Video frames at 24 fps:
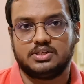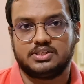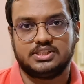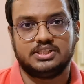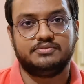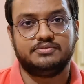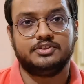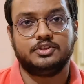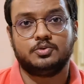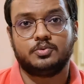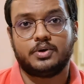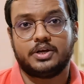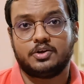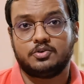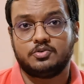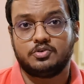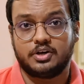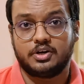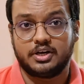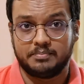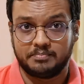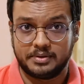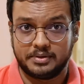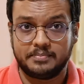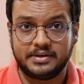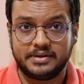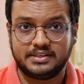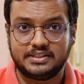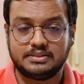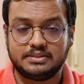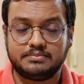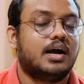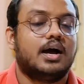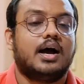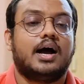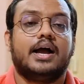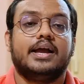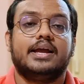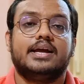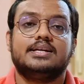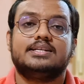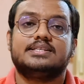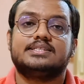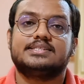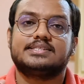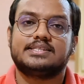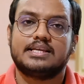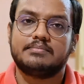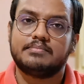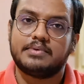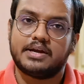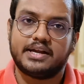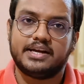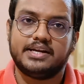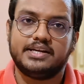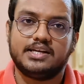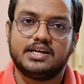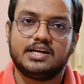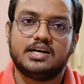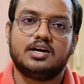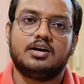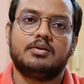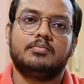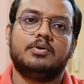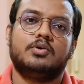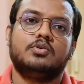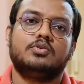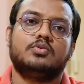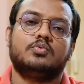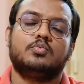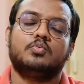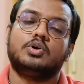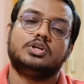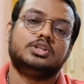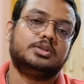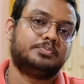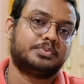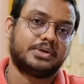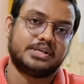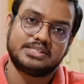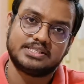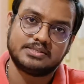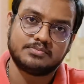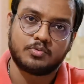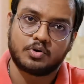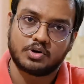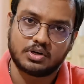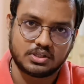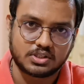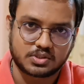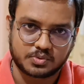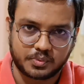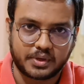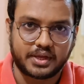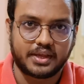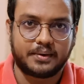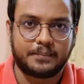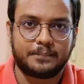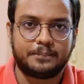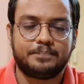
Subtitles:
Even though I could not implement them, I had some idea about what the pricing models were.